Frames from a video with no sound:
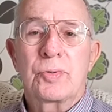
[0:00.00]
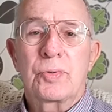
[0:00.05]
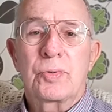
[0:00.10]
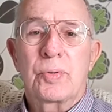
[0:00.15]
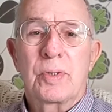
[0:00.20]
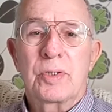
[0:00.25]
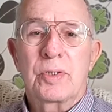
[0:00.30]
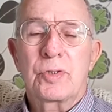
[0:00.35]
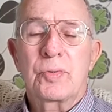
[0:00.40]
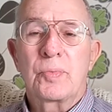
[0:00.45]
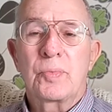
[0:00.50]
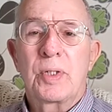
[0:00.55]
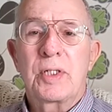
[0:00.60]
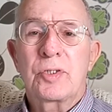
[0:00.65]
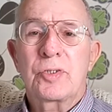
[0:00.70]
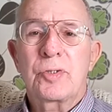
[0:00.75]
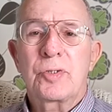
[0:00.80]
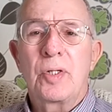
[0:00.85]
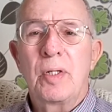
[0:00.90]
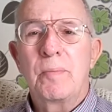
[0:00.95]
or twice a
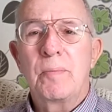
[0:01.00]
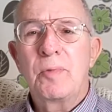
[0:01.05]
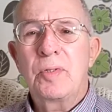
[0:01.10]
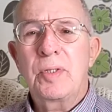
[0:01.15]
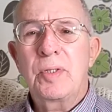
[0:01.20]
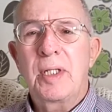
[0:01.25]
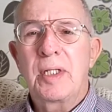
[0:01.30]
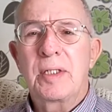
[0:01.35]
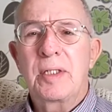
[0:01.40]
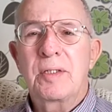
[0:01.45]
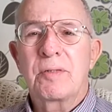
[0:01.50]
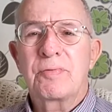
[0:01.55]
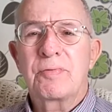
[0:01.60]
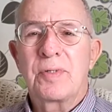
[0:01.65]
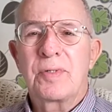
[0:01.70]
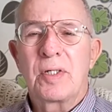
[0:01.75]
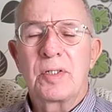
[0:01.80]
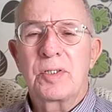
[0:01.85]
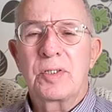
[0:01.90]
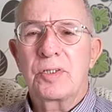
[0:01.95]
week. So I'm looking to
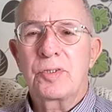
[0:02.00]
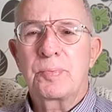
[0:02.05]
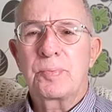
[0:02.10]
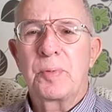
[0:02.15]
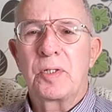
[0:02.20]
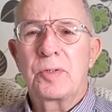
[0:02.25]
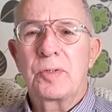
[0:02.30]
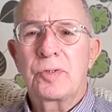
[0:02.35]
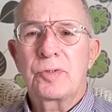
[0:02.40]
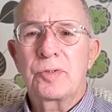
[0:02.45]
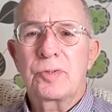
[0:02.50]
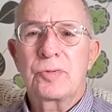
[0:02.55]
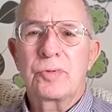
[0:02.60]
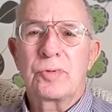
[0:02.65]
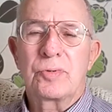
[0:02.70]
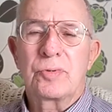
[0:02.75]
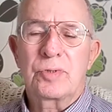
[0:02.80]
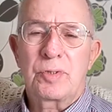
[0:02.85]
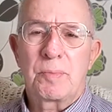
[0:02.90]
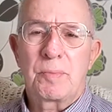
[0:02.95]
find a sponsor
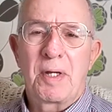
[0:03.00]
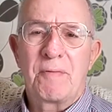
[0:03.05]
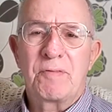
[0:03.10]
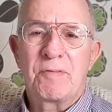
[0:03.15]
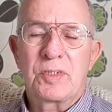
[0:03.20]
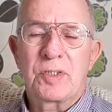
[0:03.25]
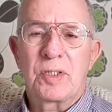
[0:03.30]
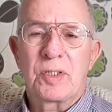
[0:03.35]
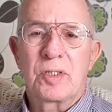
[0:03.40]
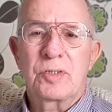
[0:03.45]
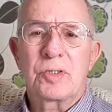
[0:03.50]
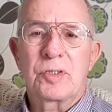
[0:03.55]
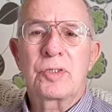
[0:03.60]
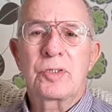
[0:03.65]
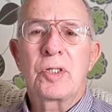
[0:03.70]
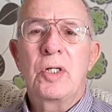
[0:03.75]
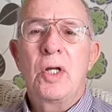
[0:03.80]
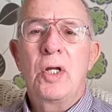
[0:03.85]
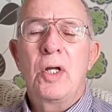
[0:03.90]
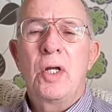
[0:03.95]
or some
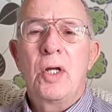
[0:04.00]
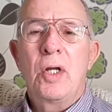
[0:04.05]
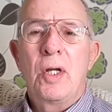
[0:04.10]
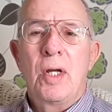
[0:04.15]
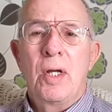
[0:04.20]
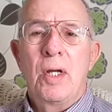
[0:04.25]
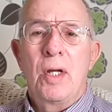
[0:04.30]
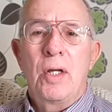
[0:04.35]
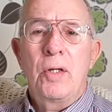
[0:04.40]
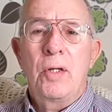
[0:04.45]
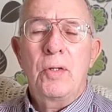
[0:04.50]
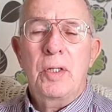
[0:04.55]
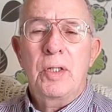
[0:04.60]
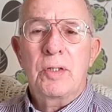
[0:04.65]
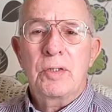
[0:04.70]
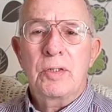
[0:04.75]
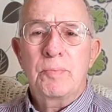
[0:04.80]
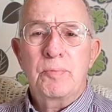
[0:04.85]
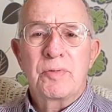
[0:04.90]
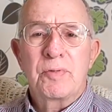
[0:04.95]
advertisers who
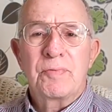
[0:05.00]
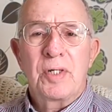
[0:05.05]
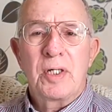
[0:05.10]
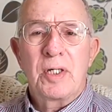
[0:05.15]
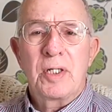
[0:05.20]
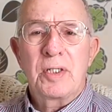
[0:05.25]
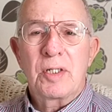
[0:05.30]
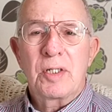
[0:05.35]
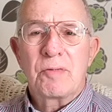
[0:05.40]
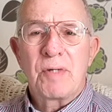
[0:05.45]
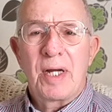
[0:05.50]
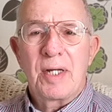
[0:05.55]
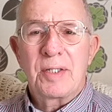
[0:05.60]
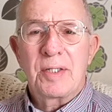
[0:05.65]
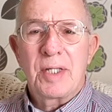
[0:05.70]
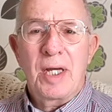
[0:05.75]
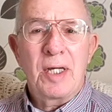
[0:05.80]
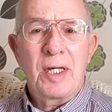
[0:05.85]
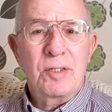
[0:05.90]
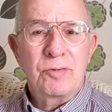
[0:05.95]
can provide
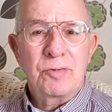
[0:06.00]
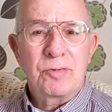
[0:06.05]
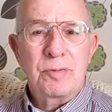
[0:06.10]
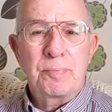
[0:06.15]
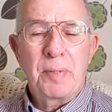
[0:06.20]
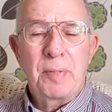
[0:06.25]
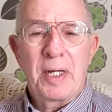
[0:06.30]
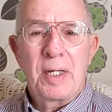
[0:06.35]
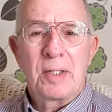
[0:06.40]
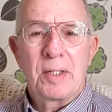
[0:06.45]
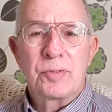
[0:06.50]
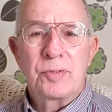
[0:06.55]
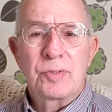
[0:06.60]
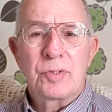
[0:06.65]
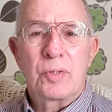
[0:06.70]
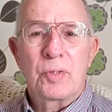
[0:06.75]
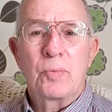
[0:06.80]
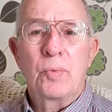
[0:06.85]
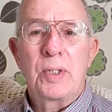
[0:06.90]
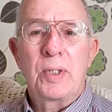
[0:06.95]
around
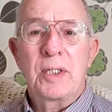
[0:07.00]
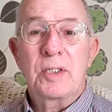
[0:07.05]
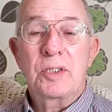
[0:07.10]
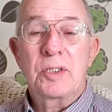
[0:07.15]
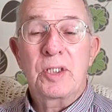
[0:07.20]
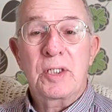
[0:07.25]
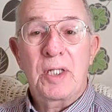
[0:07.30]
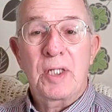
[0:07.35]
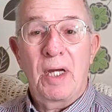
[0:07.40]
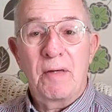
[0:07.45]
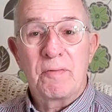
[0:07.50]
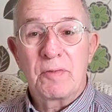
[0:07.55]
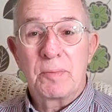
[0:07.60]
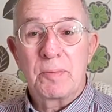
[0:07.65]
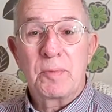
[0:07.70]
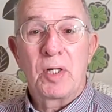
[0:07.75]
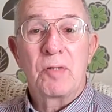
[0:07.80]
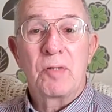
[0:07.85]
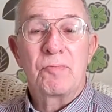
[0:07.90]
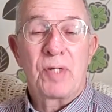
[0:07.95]
£100 a week to cover
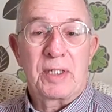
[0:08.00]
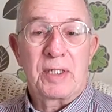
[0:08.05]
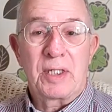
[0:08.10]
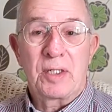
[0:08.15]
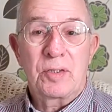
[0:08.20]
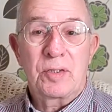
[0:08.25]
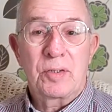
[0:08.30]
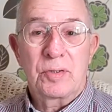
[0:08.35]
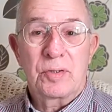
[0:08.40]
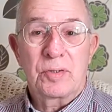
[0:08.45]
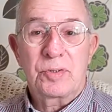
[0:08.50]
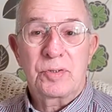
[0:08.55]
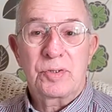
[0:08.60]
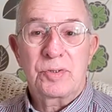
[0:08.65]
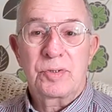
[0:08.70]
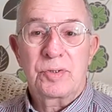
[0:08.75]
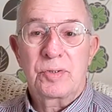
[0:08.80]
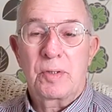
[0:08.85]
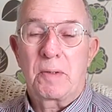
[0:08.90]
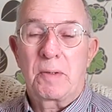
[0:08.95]
my running
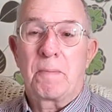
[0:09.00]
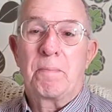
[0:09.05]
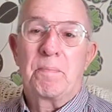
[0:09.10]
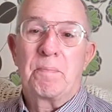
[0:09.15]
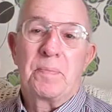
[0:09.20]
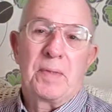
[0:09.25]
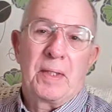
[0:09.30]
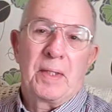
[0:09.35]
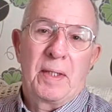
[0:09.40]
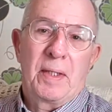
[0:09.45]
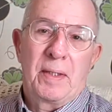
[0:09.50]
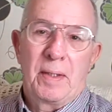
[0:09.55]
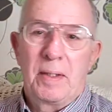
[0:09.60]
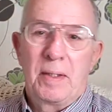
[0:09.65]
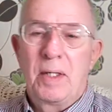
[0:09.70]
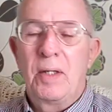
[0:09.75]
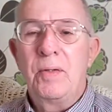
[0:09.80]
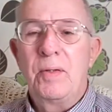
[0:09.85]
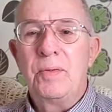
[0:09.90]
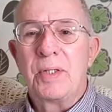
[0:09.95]
costs.
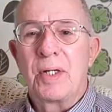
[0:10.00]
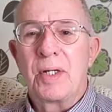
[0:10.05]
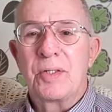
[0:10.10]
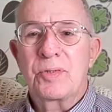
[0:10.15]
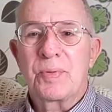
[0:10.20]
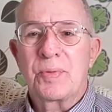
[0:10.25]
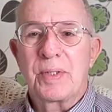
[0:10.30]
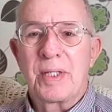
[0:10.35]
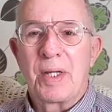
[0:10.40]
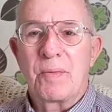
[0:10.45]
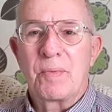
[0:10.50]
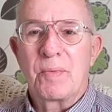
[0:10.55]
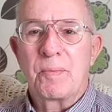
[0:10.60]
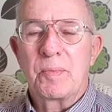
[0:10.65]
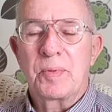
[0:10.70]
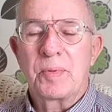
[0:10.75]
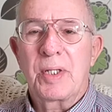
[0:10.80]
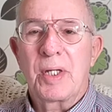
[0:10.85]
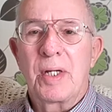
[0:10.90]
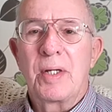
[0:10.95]
Who knows where that
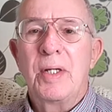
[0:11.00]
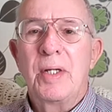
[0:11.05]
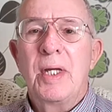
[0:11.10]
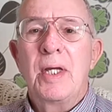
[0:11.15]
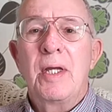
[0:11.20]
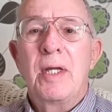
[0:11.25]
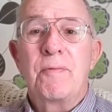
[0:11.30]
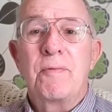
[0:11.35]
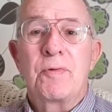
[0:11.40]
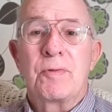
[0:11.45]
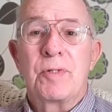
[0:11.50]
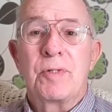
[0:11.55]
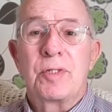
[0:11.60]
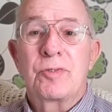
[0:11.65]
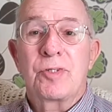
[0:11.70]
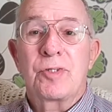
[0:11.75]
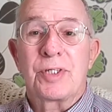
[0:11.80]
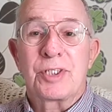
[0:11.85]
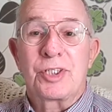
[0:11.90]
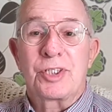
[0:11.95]
one will go? If you're
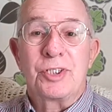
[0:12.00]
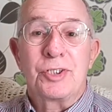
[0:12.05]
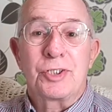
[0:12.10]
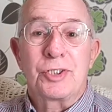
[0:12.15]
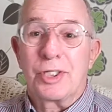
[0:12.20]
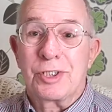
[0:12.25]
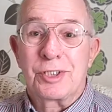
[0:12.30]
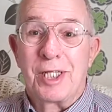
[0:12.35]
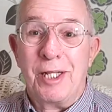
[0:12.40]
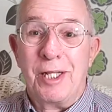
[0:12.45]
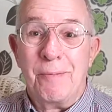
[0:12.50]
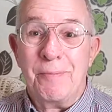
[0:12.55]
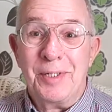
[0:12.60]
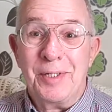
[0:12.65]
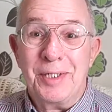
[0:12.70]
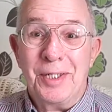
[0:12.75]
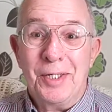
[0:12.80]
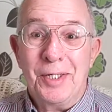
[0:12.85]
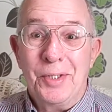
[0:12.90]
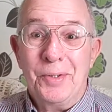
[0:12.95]
interested, just let
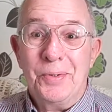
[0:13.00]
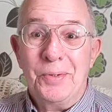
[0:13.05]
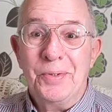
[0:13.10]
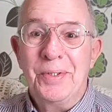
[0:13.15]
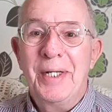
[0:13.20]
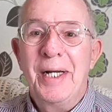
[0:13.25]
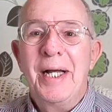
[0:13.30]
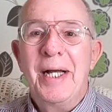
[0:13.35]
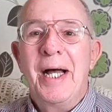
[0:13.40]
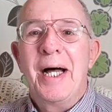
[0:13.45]
me know.